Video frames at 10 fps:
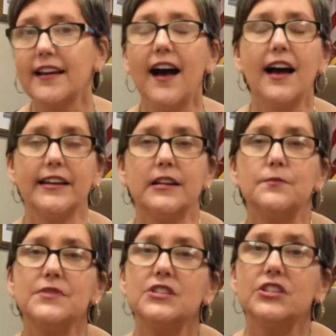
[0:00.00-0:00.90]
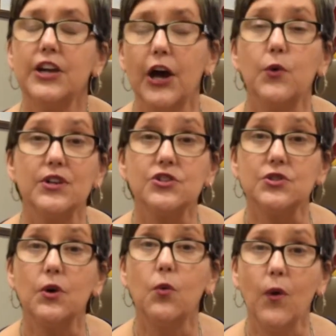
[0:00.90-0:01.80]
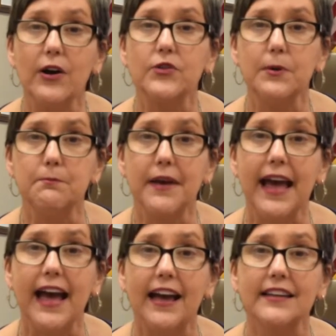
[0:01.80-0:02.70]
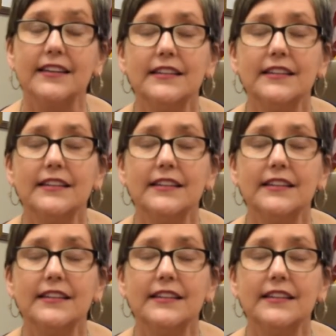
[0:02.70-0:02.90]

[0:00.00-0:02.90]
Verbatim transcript: items to go into a welcome bag.